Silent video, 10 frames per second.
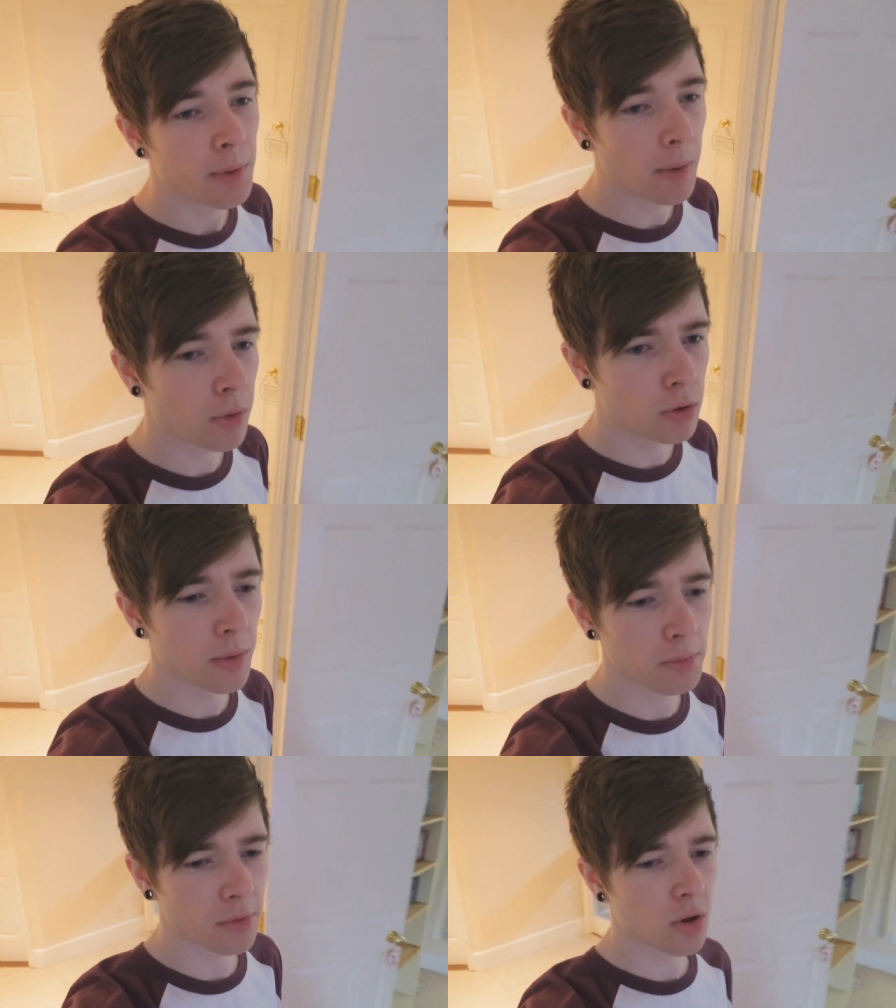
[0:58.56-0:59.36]
But I'm not
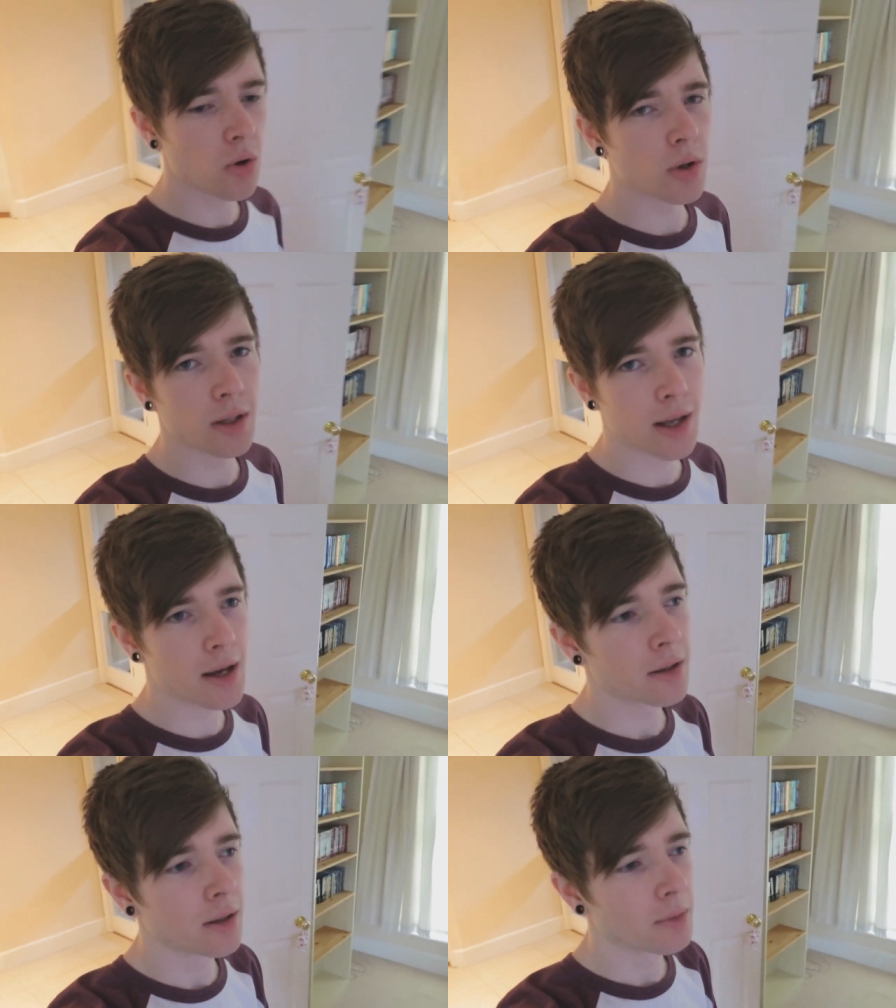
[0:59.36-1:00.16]
sure when we're recording
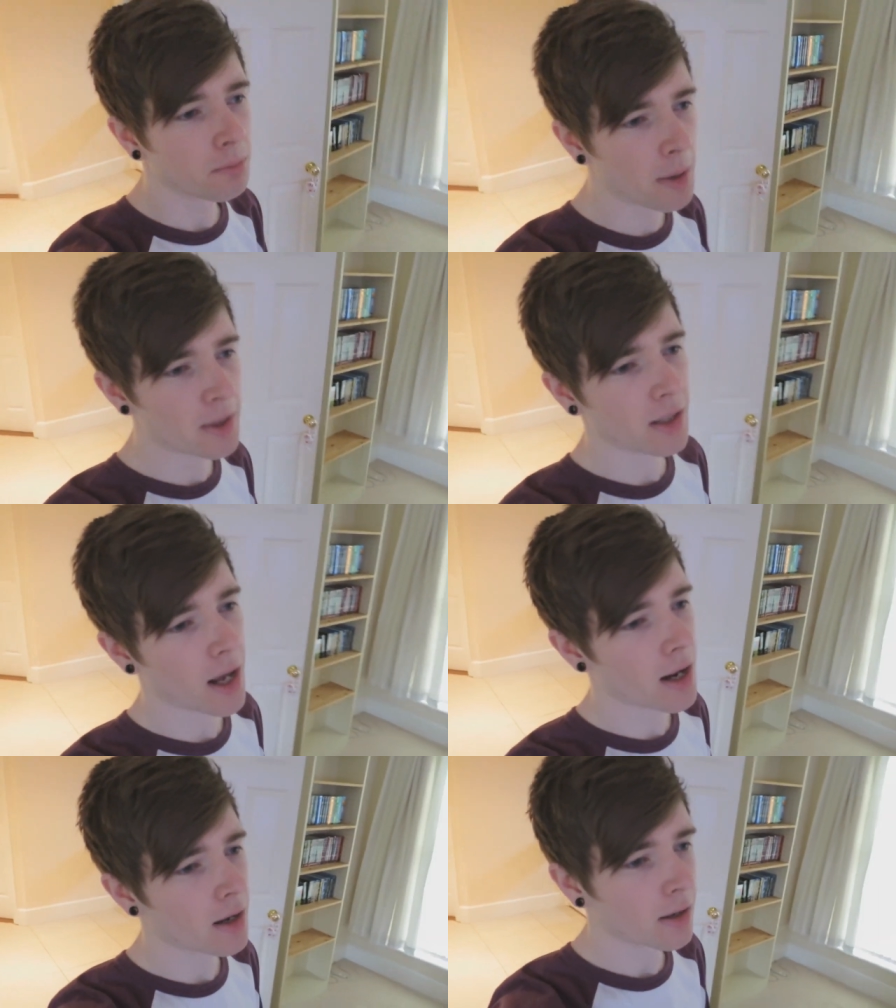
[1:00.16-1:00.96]
that. Maybe
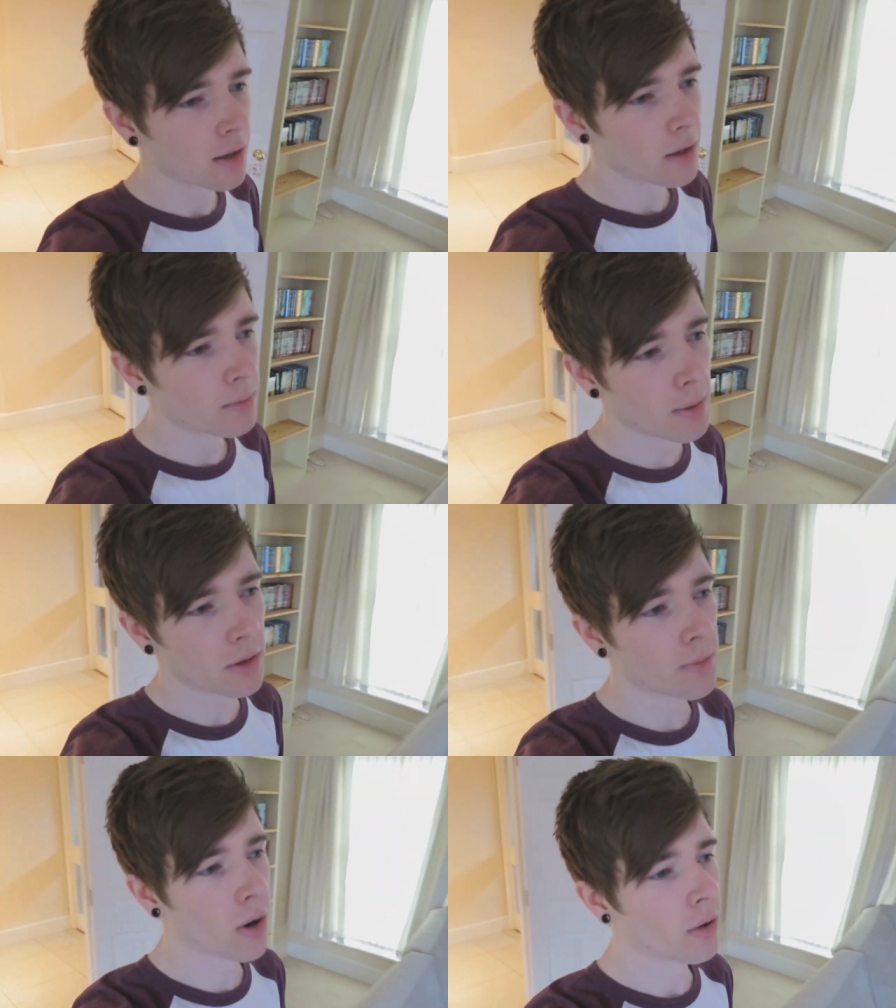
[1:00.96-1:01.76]
today,
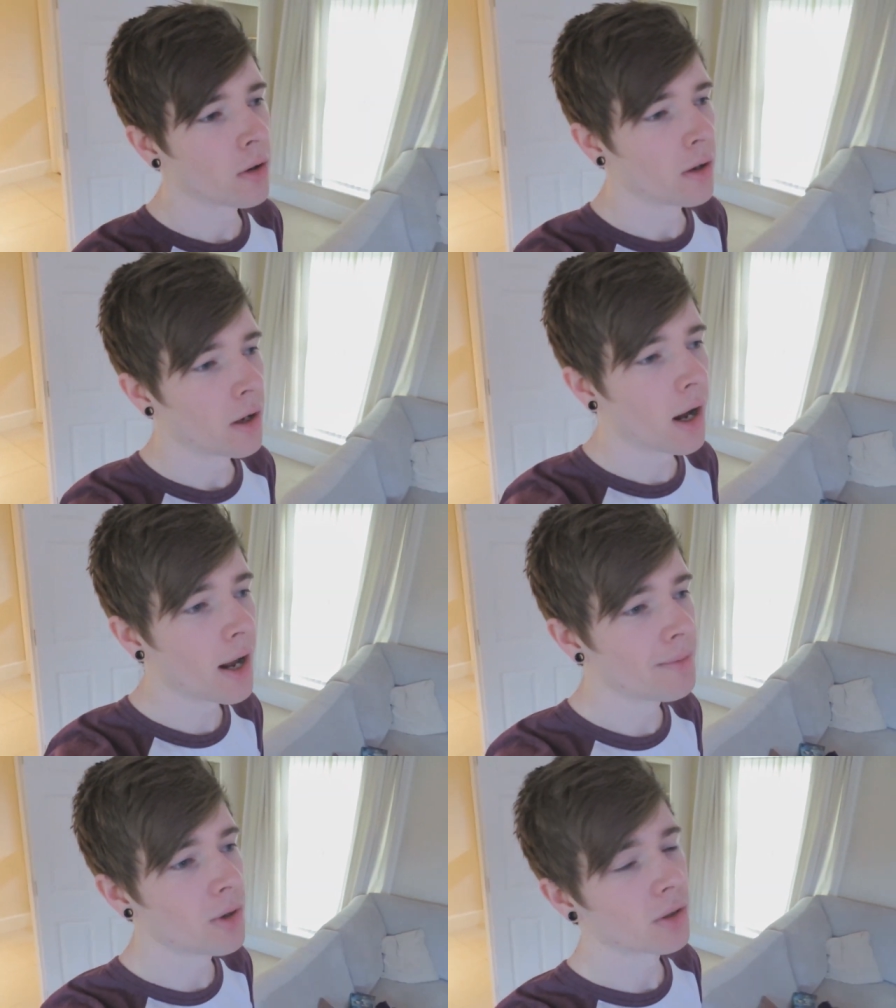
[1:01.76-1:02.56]
maybe tomorrow.
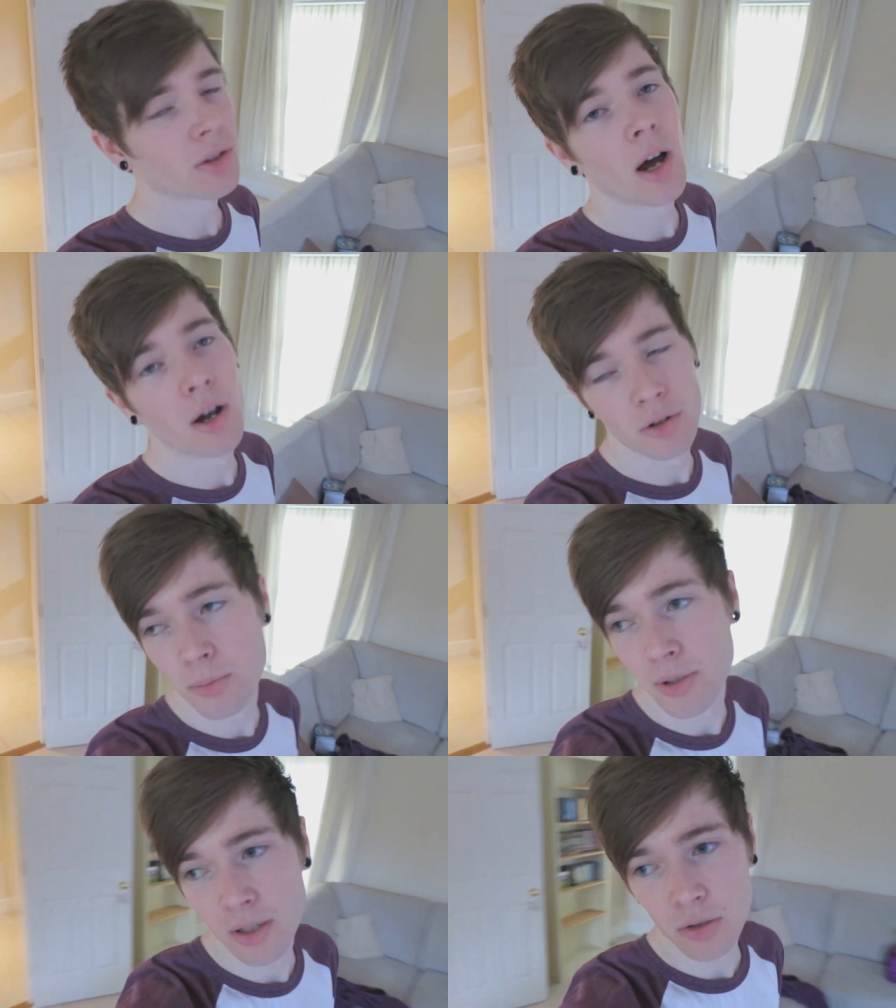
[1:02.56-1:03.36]
I am not
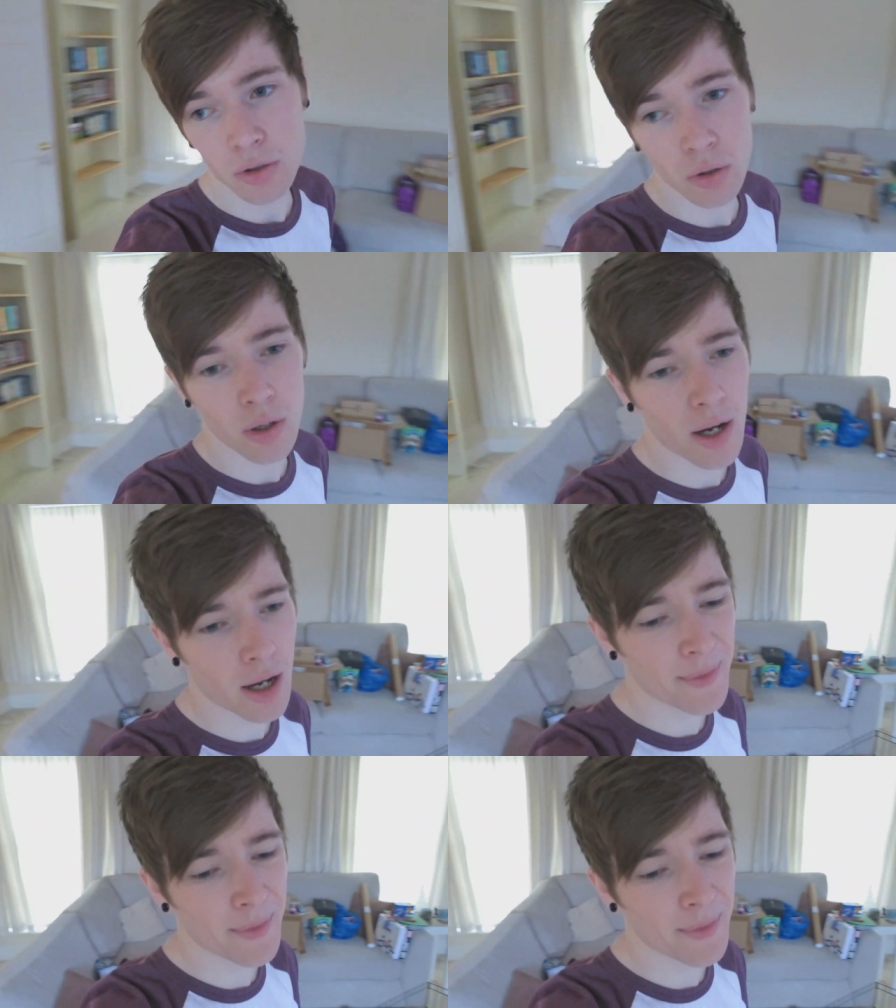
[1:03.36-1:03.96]
100% sure.